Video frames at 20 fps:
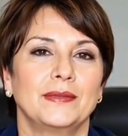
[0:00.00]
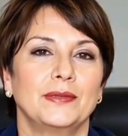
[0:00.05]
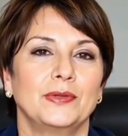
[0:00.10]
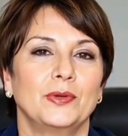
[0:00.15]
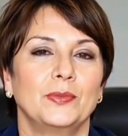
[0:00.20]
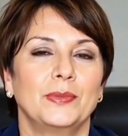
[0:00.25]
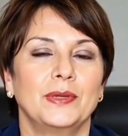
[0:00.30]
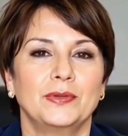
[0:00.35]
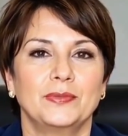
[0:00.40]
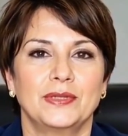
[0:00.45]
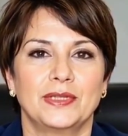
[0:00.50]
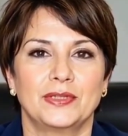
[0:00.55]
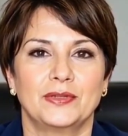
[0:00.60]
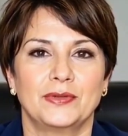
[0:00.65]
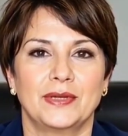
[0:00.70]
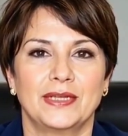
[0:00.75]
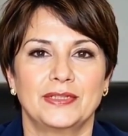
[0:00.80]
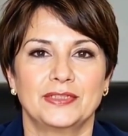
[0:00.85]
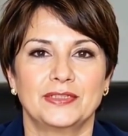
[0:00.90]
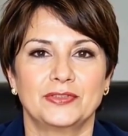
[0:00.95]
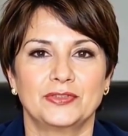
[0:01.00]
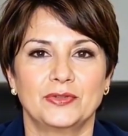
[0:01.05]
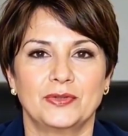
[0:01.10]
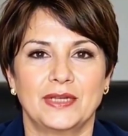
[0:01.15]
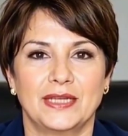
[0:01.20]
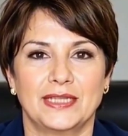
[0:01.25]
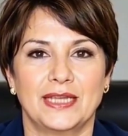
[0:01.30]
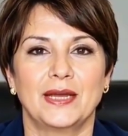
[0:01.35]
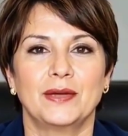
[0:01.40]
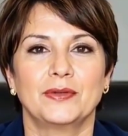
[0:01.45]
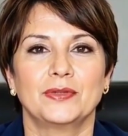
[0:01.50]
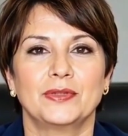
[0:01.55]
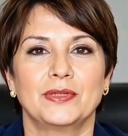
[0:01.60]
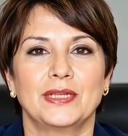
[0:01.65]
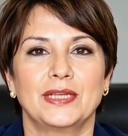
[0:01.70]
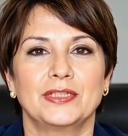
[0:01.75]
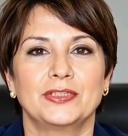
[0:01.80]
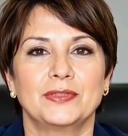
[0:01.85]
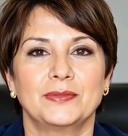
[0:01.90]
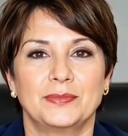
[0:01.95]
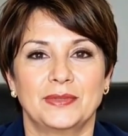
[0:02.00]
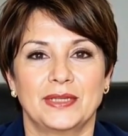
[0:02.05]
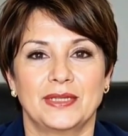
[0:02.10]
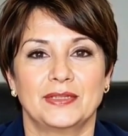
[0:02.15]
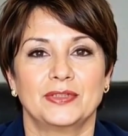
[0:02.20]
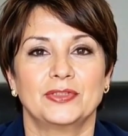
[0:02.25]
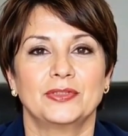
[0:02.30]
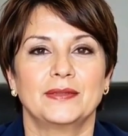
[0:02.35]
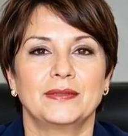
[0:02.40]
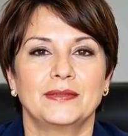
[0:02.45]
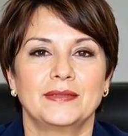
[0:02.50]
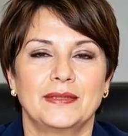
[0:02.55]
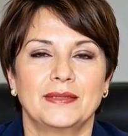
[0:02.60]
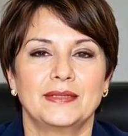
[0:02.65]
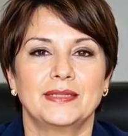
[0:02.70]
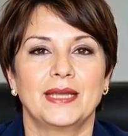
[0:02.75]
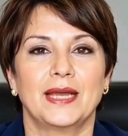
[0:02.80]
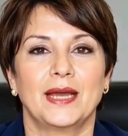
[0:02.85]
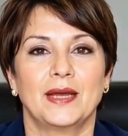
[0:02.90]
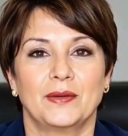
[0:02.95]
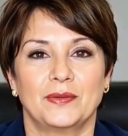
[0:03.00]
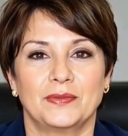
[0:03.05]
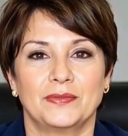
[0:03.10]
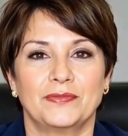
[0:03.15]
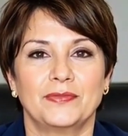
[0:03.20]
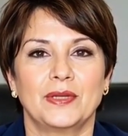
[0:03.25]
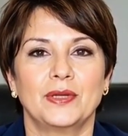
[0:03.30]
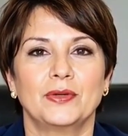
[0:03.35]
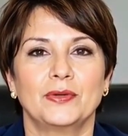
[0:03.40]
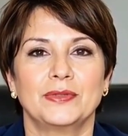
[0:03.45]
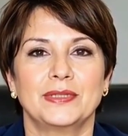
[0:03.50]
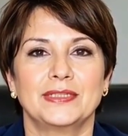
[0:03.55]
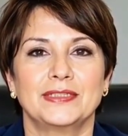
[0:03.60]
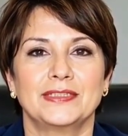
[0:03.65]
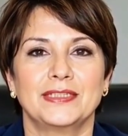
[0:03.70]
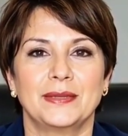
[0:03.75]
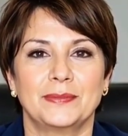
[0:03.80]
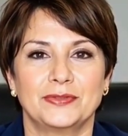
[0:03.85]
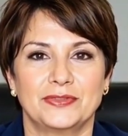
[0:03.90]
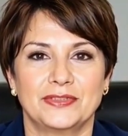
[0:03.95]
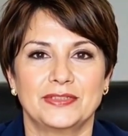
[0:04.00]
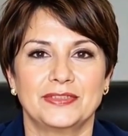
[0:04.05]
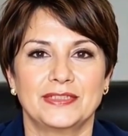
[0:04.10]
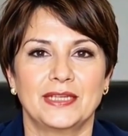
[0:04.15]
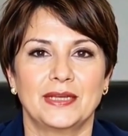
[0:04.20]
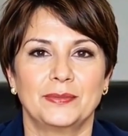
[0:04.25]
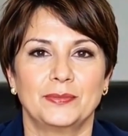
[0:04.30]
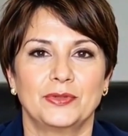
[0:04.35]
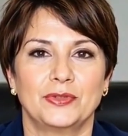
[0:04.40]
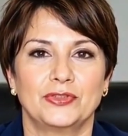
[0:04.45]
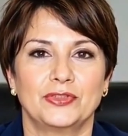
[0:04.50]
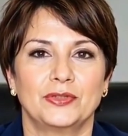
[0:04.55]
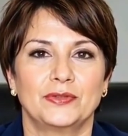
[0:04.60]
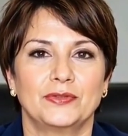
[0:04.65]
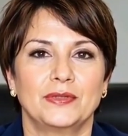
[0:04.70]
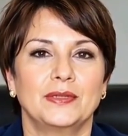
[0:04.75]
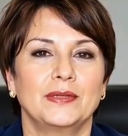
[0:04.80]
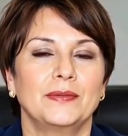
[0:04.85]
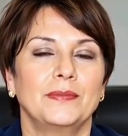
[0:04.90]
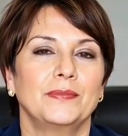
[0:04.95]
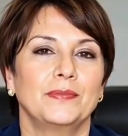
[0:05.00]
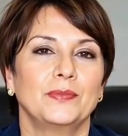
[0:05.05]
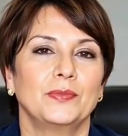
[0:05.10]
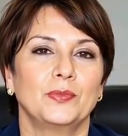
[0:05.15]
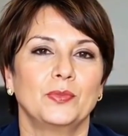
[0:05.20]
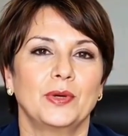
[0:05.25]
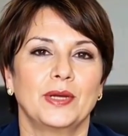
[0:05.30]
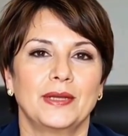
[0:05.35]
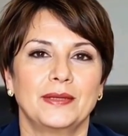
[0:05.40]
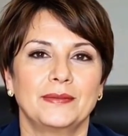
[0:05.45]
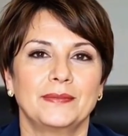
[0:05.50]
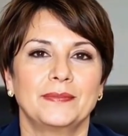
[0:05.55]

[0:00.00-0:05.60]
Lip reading: You'll be redirected to an account creation page. Now, follow these steps to set up your server. 1.